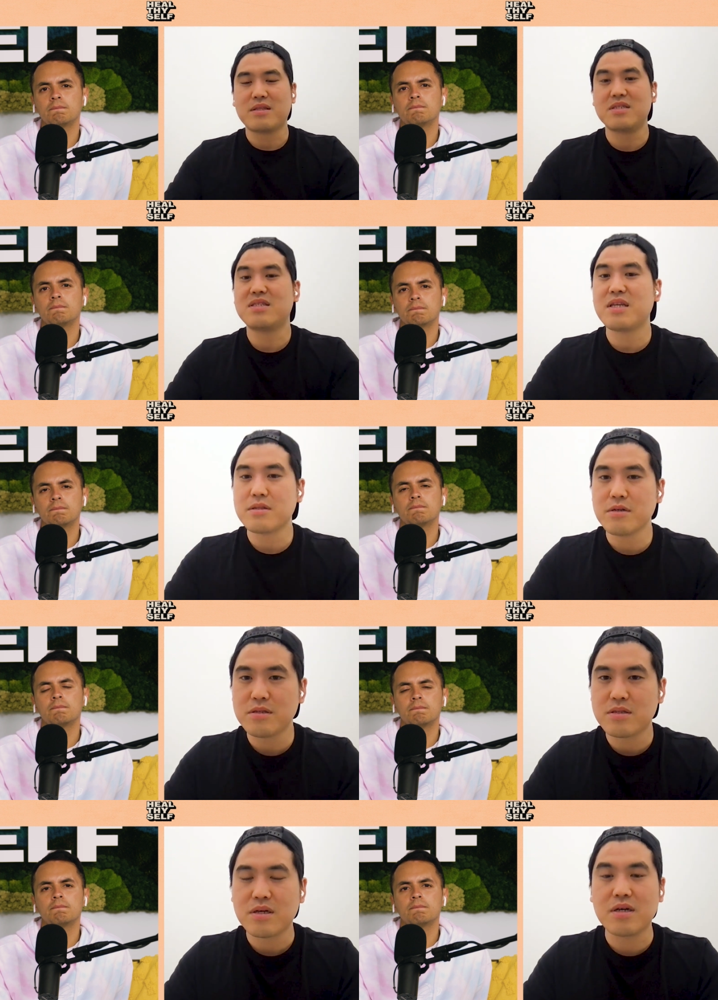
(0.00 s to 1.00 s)
Speaker 1: these
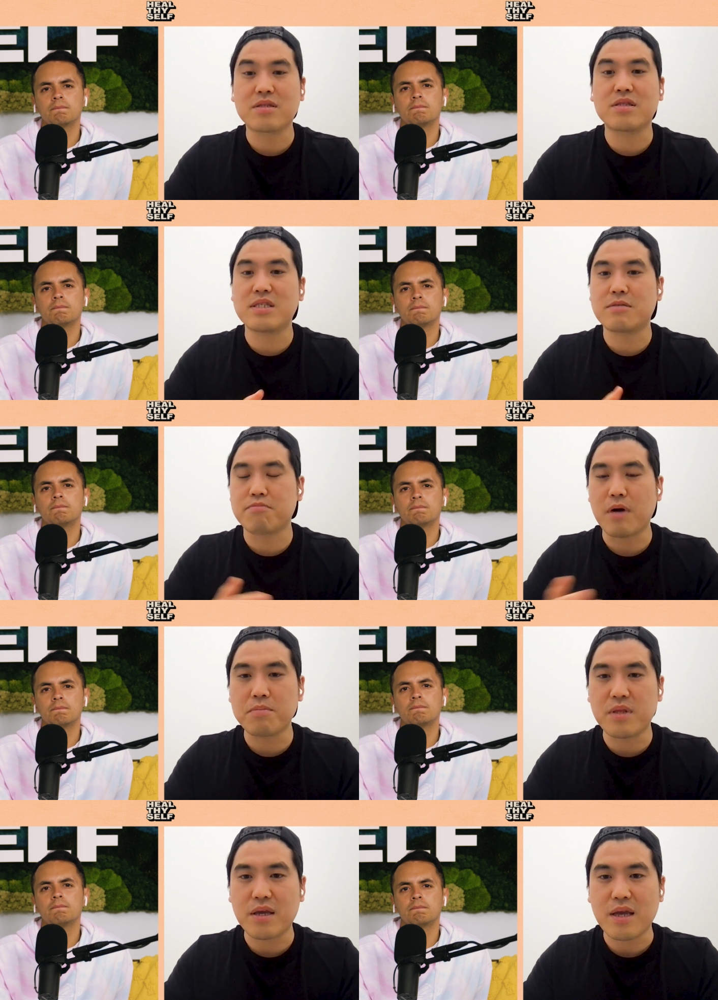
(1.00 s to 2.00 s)
signals are
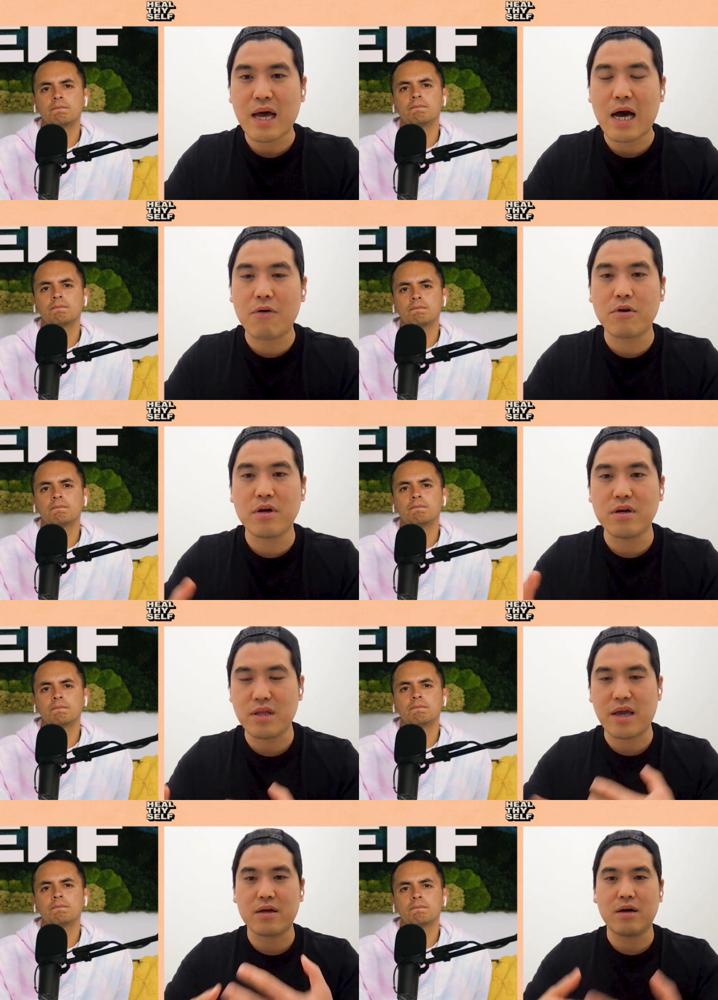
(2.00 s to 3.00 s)
disrupting our
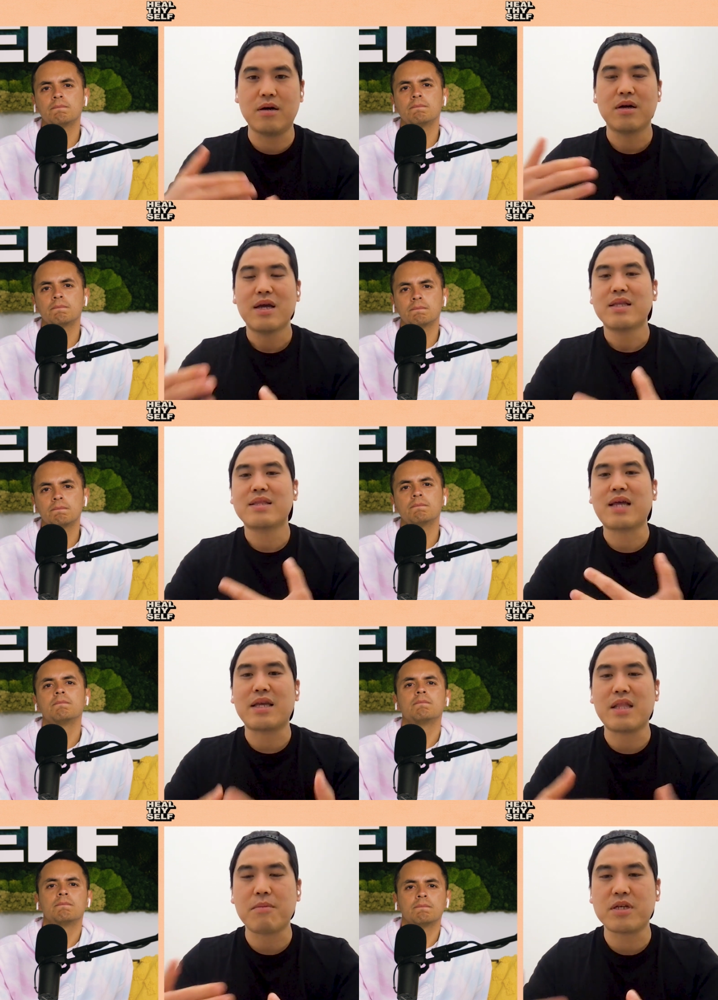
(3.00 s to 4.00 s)
like uh,
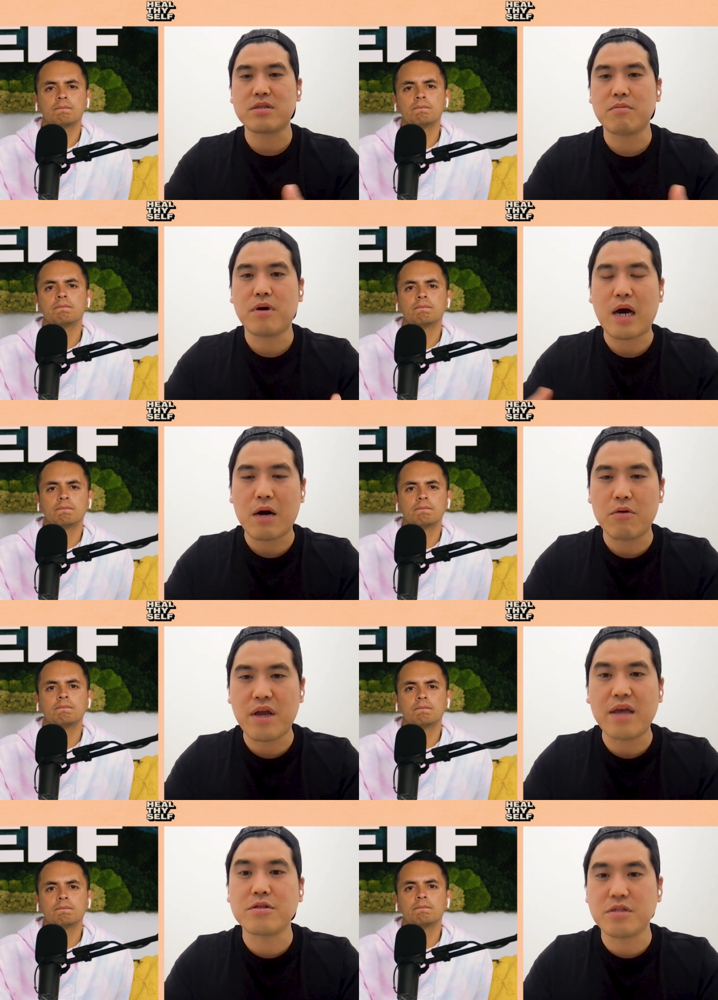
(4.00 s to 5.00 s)
dynamics of uh, our
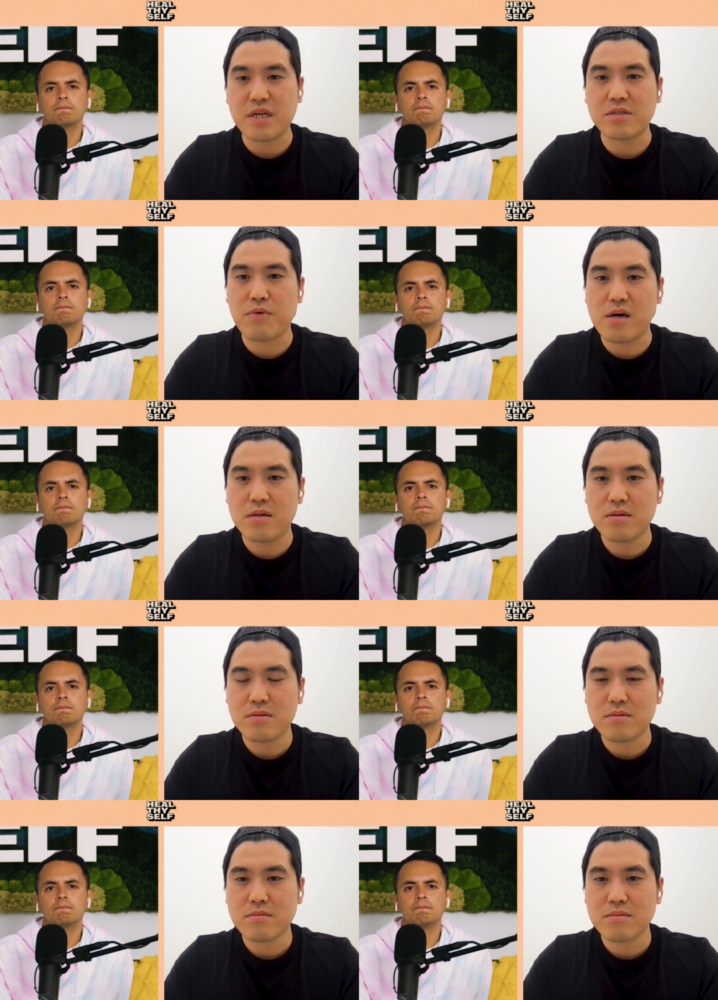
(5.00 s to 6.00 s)
energy as well.
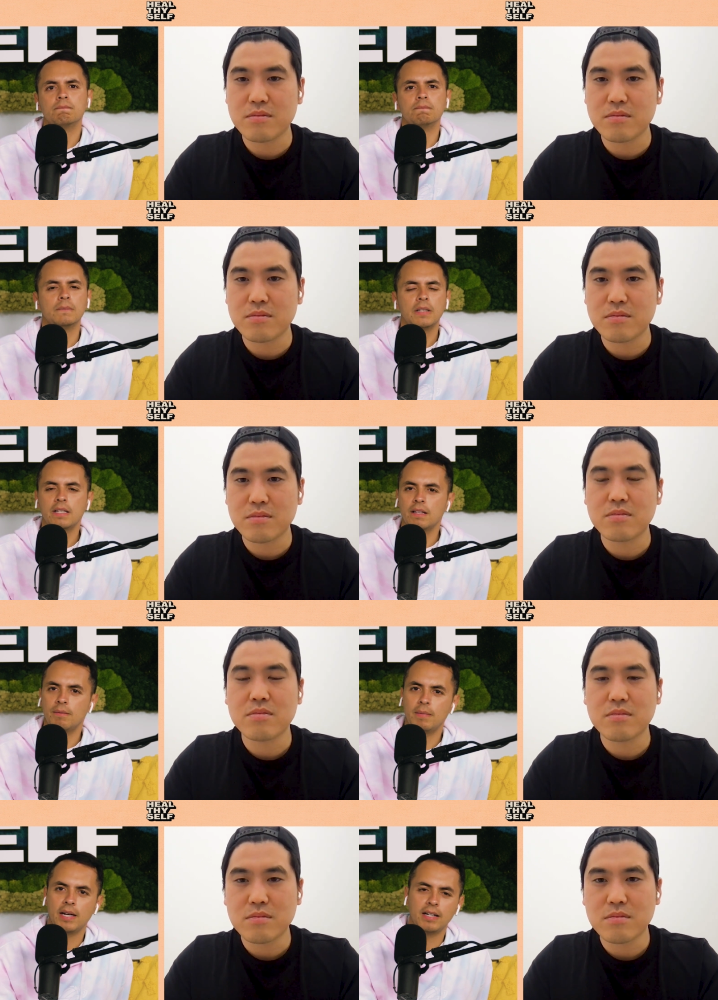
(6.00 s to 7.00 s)
Speaker 2: Hmm.
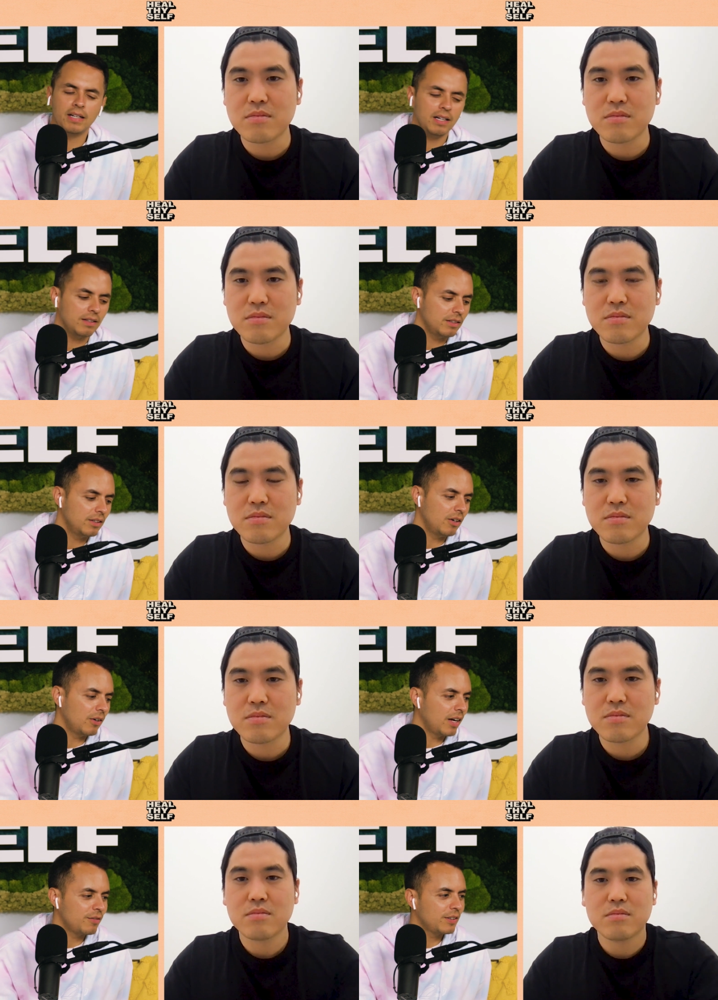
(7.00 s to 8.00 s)
Man, you
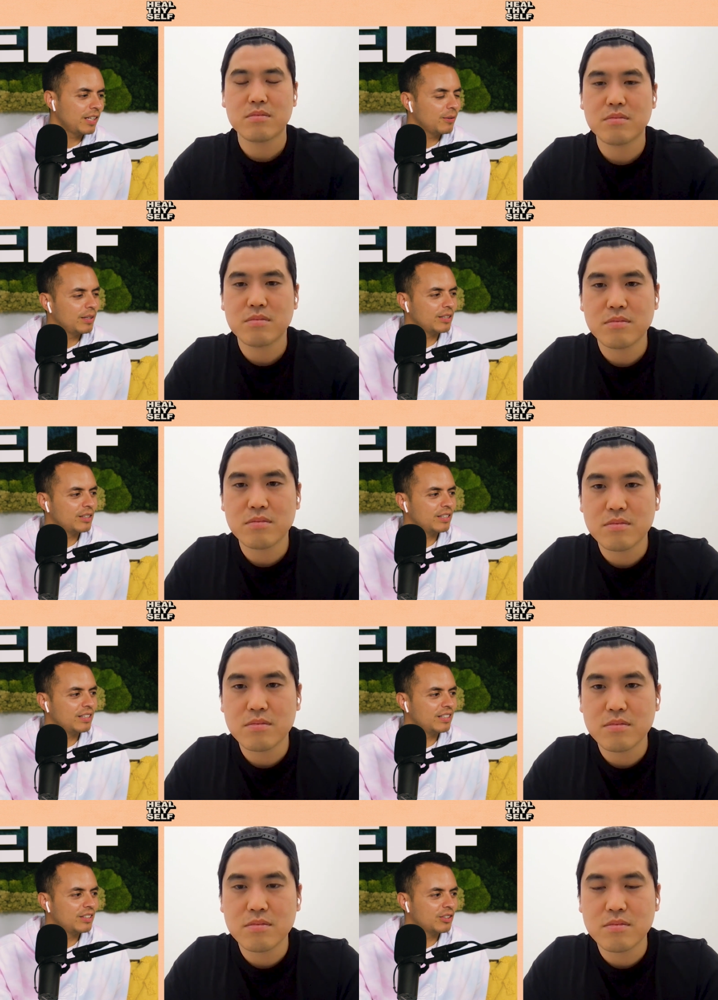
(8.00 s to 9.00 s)
know, I feel like we could
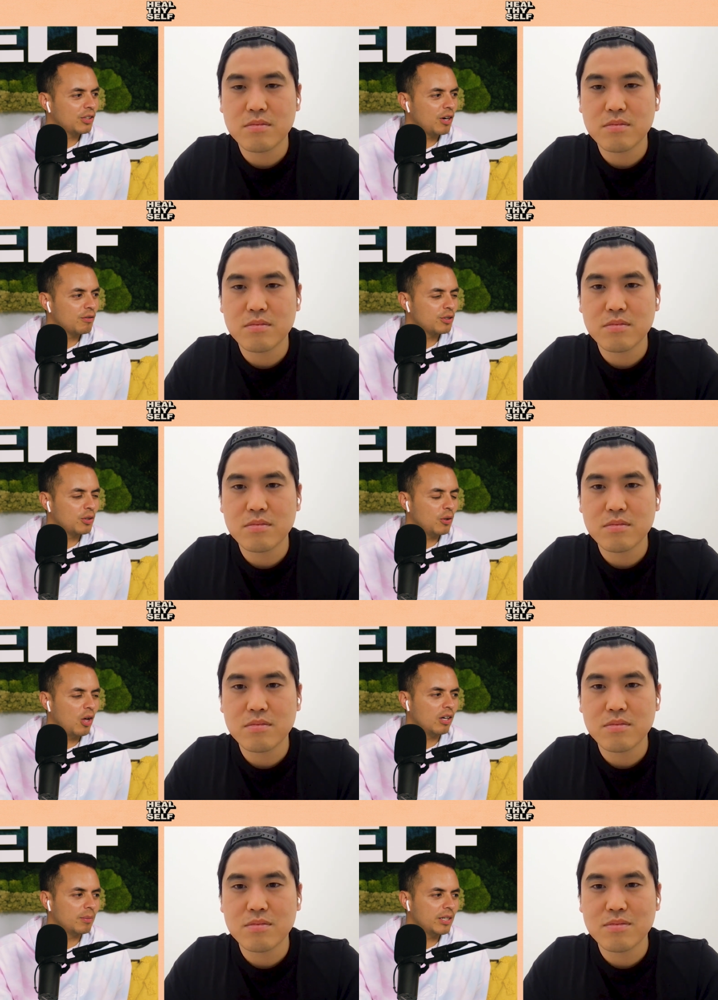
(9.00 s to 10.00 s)
talk for so
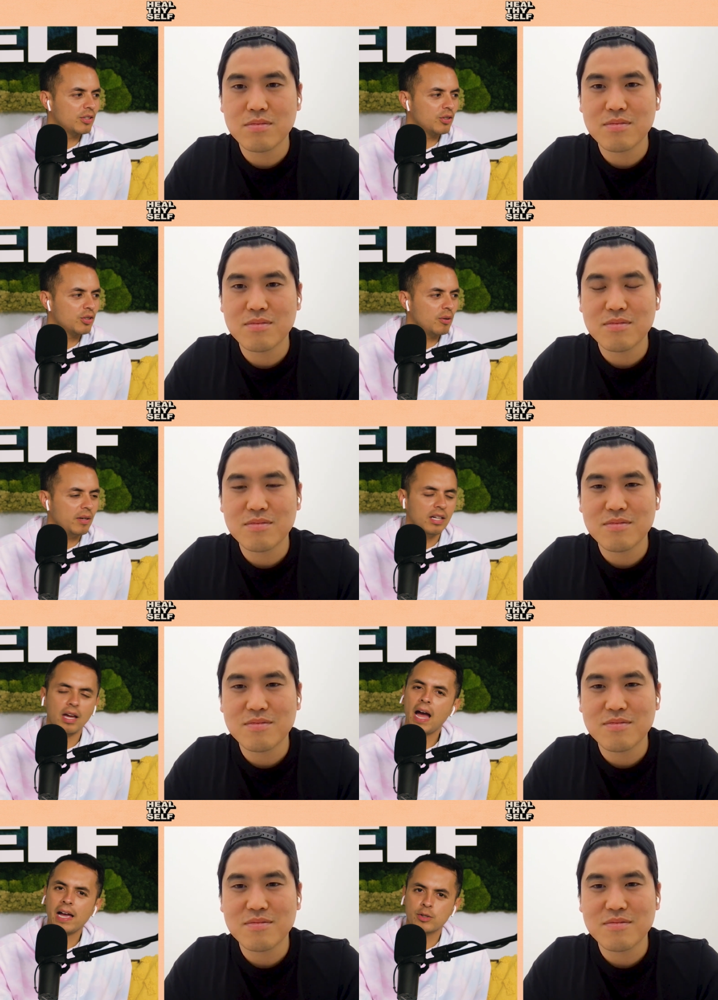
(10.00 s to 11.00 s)
long because there's so many
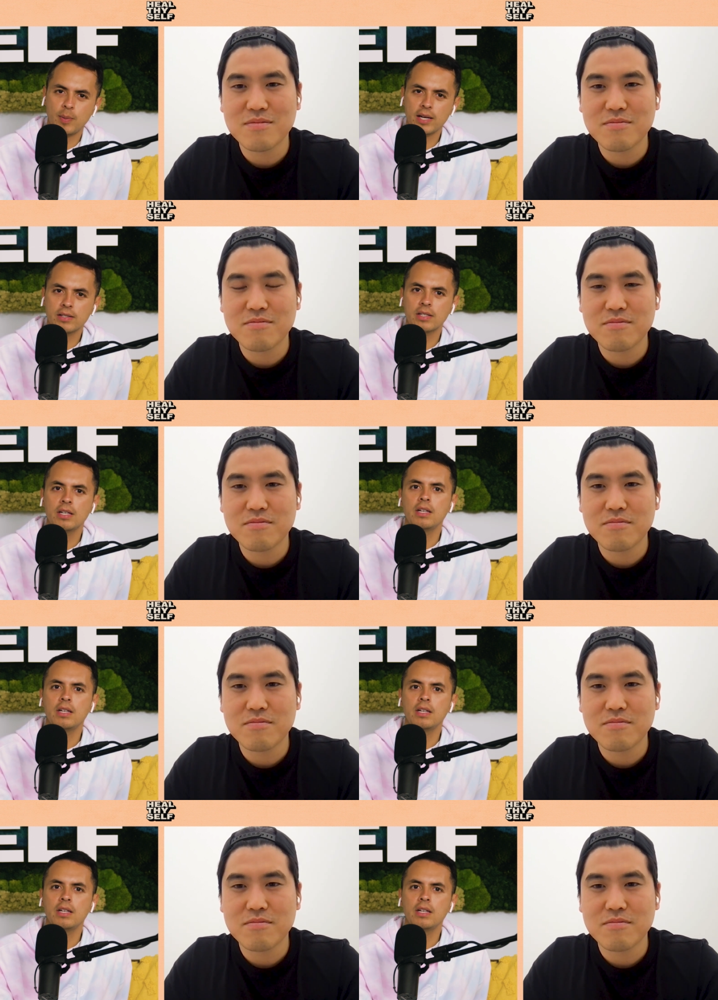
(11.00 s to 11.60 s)
aspects